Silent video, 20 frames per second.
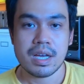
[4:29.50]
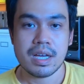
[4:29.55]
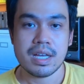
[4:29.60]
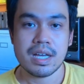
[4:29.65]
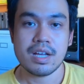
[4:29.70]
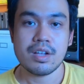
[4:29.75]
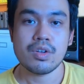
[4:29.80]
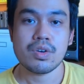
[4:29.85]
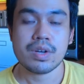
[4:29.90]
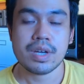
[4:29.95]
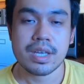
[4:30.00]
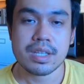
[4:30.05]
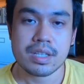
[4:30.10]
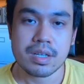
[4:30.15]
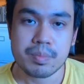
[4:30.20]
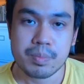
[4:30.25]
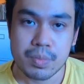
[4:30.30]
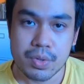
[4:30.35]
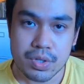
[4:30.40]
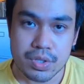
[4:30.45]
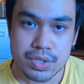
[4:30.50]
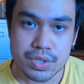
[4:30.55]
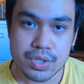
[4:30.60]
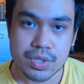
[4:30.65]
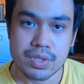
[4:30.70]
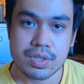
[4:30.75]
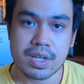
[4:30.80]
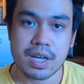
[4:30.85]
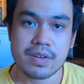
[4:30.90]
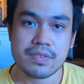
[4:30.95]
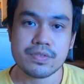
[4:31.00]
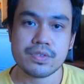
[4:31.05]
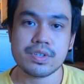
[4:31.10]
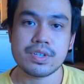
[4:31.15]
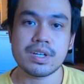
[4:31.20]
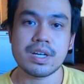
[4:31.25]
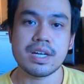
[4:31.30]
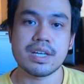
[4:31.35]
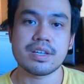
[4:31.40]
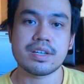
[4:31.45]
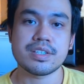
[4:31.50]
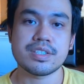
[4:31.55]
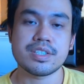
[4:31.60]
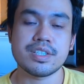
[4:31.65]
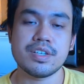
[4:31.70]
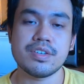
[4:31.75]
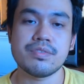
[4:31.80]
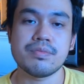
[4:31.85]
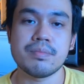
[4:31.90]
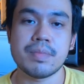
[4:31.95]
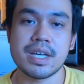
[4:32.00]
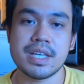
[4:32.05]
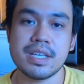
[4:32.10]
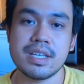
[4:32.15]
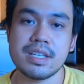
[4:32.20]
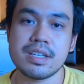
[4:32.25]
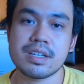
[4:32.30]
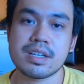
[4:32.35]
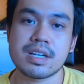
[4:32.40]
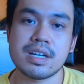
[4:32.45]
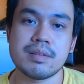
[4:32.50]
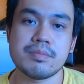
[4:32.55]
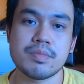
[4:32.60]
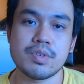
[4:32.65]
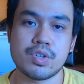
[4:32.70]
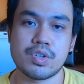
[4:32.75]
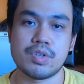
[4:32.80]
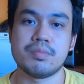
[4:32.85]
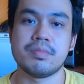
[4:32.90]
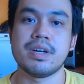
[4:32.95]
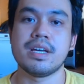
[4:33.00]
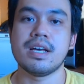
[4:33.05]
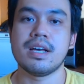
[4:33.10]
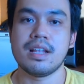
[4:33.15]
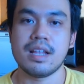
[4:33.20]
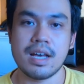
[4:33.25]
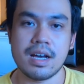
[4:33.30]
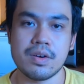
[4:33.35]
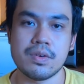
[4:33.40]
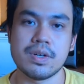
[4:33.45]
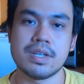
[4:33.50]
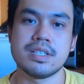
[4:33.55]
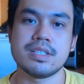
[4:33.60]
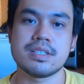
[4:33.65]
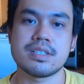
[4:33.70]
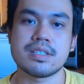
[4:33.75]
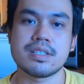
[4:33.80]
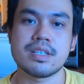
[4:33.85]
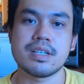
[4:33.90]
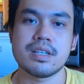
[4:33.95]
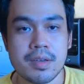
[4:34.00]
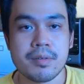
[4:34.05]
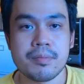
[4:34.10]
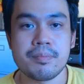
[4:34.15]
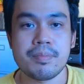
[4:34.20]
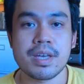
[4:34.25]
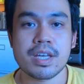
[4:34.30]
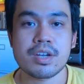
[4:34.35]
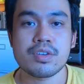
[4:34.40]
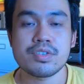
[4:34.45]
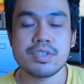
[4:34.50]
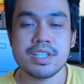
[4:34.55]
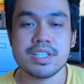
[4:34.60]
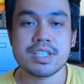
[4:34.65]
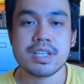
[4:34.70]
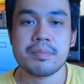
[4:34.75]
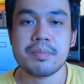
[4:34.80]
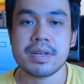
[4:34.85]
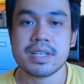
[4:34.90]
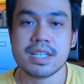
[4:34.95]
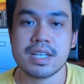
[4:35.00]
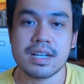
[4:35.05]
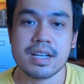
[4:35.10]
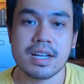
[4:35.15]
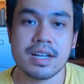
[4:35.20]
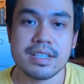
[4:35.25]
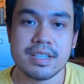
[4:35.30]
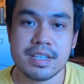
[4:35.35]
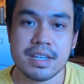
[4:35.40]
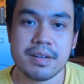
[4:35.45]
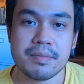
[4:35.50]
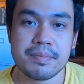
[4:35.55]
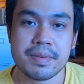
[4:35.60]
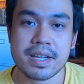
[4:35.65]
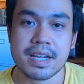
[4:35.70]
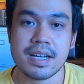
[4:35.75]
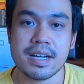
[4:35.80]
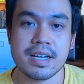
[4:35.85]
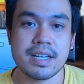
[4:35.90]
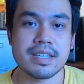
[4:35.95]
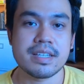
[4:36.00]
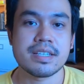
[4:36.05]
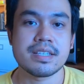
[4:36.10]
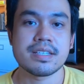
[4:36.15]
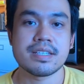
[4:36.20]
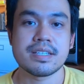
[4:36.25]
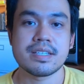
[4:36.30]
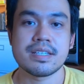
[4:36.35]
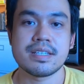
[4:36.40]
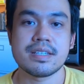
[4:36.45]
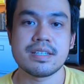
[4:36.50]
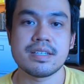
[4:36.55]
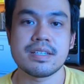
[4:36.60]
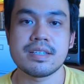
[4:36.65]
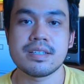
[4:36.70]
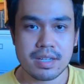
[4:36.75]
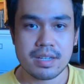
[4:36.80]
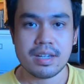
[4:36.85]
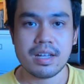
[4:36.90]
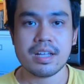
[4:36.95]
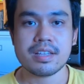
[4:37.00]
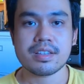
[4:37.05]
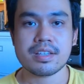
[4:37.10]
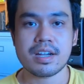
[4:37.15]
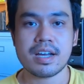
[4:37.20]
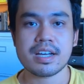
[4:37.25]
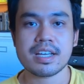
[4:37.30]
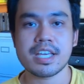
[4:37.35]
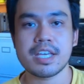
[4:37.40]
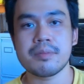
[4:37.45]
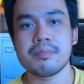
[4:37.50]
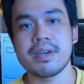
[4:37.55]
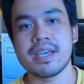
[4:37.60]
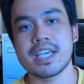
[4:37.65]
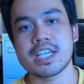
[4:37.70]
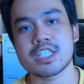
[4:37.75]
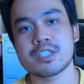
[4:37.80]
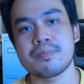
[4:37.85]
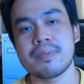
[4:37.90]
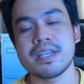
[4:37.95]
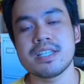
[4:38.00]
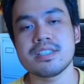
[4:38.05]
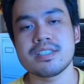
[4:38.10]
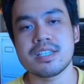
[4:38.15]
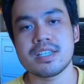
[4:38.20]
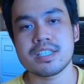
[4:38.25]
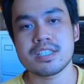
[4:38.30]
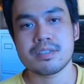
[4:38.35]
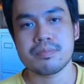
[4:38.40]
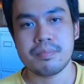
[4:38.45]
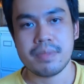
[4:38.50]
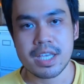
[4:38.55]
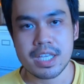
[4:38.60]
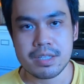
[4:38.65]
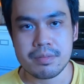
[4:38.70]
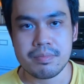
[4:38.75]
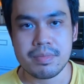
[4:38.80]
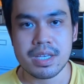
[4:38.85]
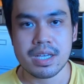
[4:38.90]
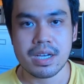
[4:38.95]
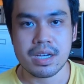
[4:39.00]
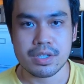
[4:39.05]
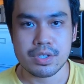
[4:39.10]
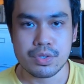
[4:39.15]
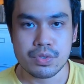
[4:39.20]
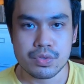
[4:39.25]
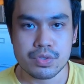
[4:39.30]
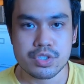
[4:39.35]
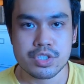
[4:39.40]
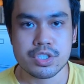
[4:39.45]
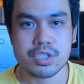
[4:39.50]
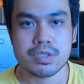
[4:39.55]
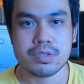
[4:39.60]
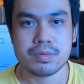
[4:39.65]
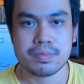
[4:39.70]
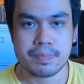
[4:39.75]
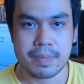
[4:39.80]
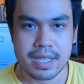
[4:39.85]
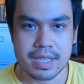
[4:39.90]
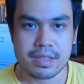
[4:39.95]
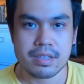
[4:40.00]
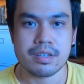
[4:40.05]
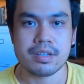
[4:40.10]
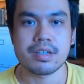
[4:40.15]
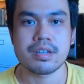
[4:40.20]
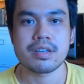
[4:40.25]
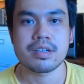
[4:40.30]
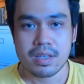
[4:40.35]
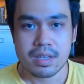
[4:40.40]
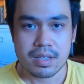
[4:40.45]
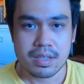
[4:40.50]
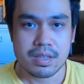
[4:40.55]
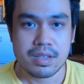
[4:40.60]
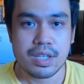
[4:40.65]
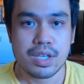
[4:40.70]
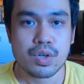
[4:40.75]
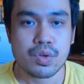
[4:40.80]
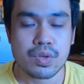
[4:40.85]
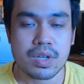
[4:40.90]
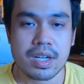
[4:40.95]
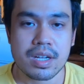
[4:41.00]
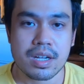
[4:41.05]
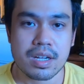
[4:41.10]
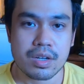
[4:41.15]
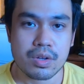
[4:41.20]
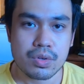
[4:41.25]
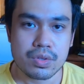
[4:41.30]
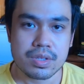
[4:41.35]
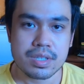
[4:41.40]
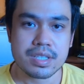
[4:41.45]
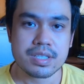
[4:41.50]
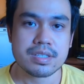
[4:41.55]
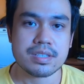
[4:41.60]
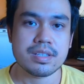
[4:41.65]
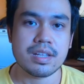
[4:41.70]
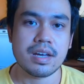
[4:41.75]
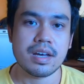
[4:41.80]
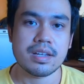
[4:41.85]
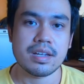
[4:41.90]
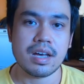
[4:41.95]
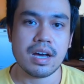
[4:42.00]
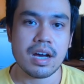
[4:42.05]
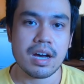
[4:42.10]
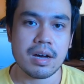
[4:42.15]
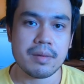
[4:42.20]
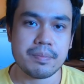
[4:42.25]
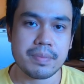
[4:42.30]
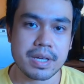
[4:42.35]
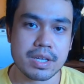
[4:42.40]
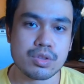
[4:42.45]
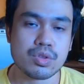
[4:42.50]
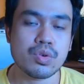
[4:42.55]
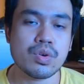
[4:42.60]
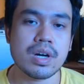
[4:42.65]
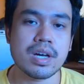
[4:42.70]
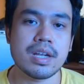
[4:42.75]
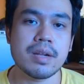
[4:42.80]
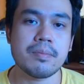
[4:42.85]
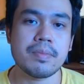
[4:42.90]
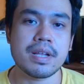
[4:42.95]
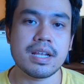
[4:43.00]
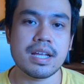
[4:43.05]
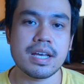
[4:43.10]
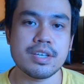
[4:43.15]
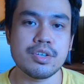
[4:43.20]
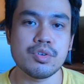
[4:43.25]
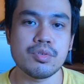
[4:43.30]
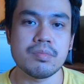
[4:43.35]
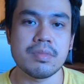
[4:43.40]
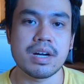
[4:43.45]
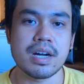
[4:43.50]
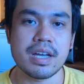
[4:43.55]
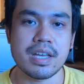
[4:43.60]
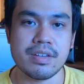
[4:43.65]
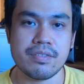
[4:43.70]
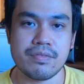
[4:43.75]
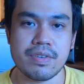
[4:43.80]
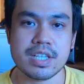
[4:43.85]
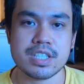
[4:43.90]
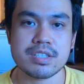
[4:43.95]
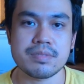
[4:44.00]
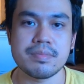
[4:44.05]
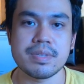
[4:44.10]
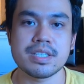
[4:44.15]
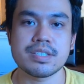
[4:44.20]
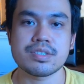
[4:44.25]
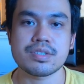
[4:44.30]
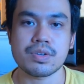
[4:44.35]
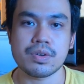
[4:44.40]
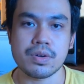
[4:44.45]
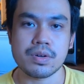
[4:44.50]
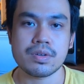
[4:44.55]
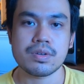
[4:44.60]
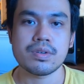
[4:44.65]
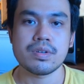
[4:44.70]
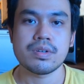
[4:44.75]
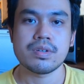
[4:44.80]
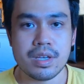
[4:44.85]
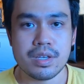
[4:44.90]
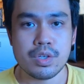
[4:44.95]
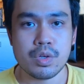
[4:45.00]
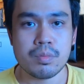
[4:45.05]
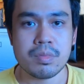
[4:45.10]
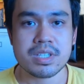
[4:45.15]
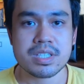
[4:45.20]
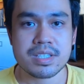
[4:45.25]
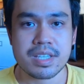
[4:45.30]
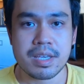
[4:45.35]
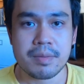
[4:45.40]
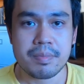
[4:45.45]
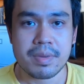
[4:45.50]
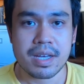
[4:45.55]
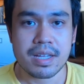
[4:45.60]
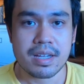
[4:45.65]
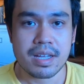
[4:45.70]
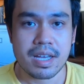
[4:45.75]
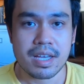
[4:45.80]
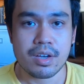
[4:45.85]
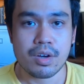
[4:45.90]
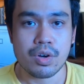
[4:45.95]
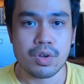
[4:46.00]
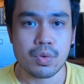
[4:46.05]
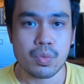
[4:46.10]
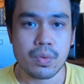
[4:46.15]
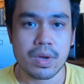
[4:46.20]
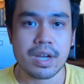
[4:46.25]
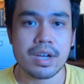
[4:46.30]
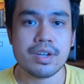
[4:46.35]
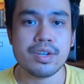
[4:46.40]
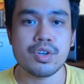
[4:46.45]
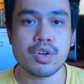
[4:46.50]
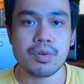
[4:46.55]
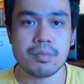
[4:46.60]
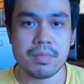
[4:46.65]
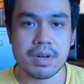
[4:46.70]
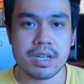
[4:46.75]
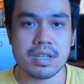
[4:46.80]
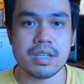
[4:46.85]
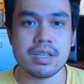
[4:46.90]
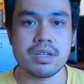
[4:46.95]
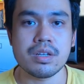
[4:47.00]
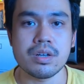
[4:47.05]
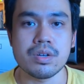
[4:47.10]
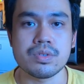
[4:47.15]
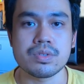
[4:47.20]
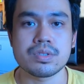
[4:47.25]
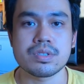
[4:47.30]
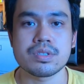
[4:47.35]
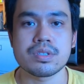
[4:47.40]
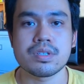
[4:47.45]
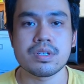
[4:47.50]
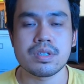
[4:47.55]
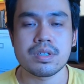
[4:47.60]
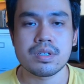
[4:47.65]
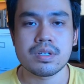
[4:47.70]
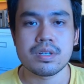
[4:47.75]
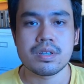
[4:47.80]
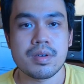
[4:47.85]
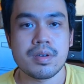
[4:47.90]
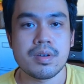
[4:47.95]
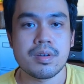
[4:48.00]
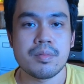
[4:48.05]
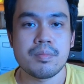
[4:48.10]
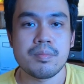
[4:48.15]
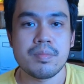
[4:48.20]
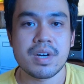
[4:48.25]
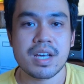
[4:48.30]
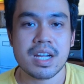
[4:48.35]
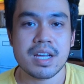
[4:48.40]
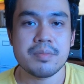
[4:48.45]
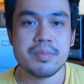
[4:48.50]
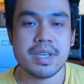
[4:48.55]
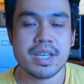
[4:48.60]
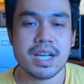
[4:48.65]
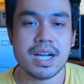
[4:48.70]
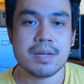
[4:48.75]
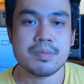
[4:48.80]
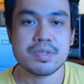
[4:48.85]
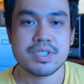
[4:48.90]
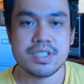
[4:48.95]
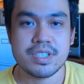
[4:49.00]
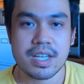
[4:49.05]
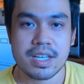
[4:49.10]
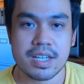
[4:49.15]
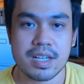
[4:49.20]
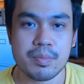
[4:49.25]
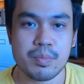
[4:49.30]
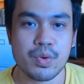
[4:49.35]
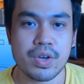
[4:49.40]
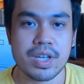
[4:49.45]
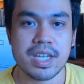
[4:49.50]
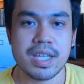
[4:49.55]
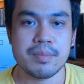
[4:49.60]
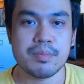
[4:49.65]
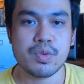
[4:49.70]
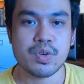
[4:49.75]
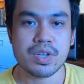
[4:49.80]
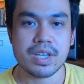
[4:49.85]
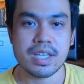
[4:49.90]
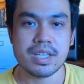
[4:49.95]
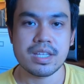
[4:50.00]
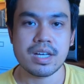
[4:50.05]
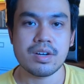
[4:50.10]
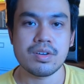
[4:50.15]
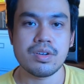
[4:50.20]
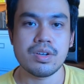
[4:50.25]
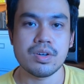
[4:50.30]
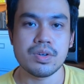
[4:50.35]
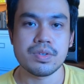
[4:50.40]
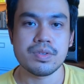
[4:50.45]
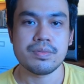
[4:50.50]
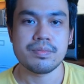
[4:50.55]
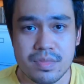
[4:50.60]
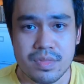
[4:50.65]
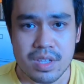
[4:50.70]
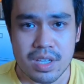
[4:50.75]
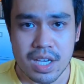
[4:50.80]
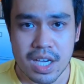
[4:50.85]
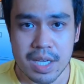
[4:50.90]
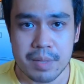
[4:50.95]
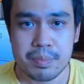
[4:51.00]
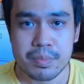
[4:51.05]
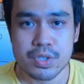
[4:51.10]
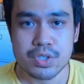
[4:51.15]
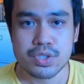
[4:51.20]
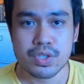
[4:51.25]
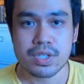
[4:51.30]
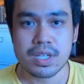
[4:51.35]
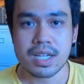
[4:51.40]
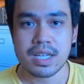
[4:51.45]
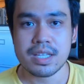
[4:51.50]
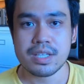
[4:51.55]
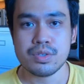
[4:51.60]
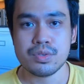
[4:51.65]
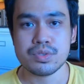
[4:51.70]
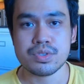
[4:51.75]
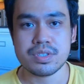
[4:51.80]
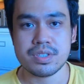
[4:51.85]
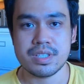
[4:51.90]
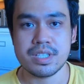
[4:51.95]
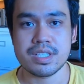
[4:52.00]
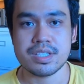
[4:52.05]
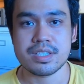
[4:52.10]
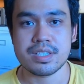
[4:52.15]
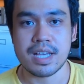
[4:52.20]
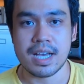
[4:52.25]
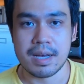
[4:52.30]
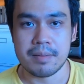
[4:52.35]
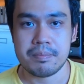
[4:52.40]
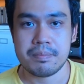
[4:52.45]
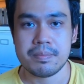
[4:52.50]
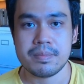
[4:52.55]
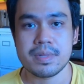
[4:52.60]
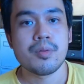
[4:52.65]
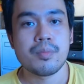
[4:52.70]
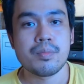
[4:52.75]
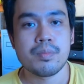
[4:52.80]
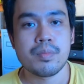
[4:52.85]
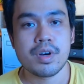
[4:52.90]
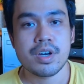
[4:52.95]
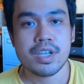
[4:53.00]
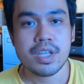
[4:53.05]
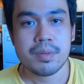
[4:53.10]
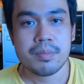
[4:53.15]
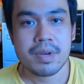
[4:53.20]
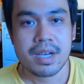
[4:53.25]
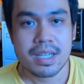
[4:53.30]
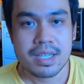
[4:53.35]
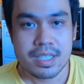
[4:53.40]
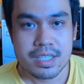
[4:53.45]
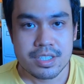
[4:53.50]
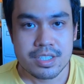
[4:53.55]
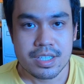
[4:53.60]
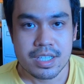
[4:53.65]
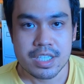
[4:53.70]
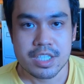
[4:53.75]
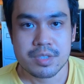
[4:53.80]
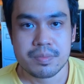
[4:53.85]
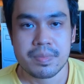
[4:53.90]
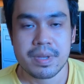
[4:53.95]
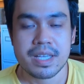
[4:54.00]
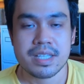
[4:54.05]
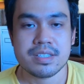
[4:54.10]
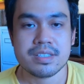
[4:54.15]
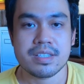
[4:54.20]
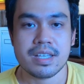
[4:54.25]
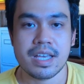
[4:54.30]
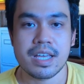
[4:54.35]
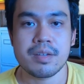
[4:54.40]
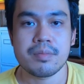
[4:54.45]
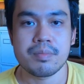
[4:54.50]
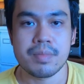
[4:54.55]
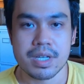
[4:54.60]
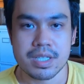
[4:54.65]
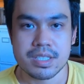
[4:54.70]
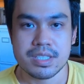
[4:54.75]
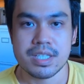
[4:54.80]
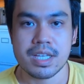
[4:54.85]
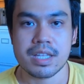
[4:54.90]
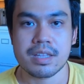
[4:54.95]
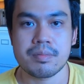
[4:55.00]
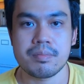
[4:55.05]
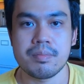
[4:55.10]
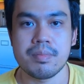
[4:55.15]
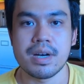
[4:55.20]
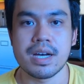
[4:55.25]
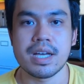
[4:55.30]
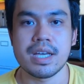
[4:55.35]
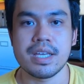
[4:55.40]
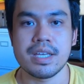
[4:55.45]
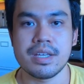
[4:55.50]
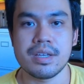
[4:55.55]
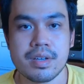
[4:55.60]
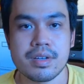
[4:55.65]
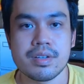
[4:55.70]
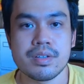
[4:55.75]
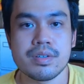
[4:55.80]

I allocate a portion after I receive my income or my allowance. Pero di sapat ang ganyang paraan. Not tracking my expenses made me a huge spender. Di ko na na-notice na naaapektuhan na pala yung mga investments ko. You must keep an eye on where your money goes. Maraming apps dyan na pwede mong i-download. I personally use this app, Money Manage Expense and Budget by